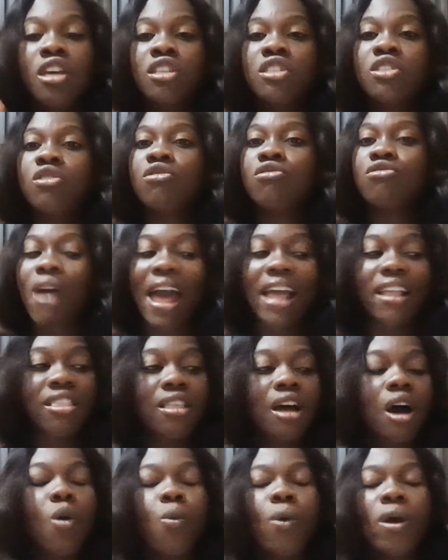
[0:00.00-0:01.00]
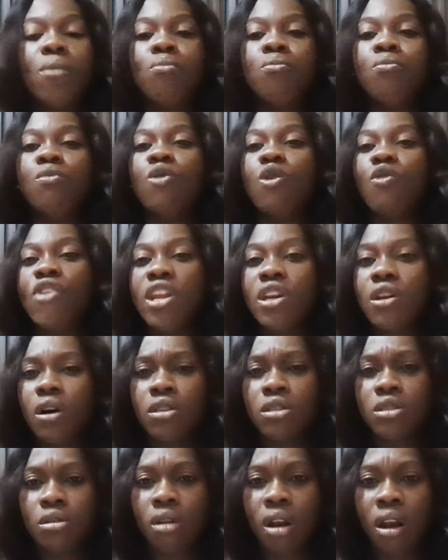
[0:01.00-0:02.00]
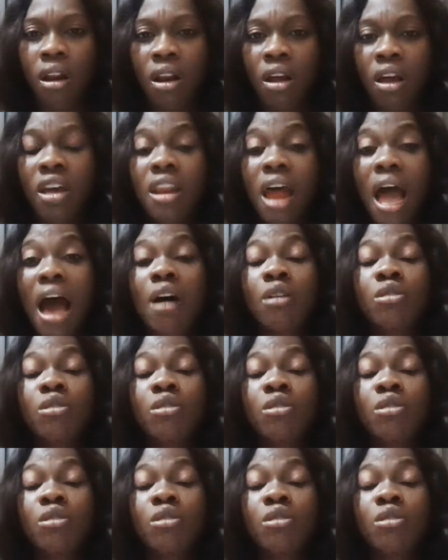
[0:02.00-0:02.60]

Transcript: So right now we're moving on to learn how